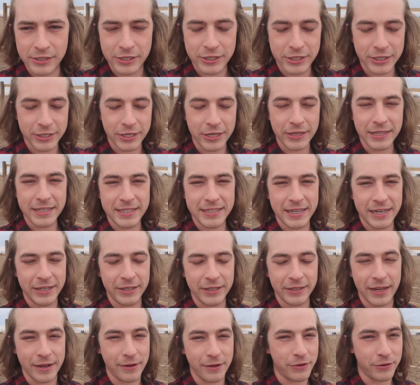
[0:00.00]
she's only sitting
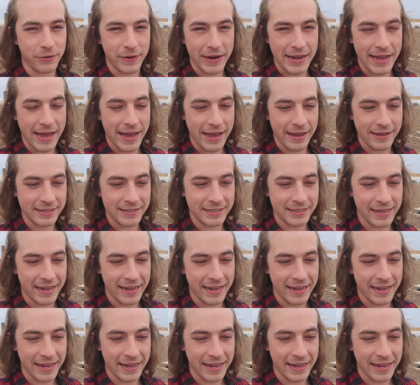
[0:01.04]
on like 3 eggs,